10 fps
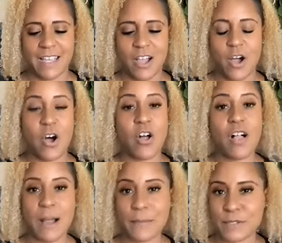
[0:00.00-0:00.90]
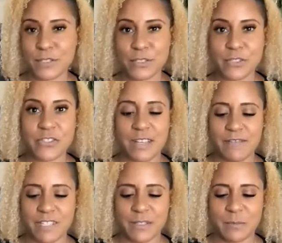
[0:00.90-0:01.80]
All obstacles have
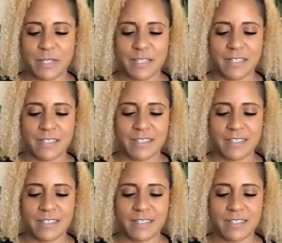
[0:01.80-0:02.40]
disappeared.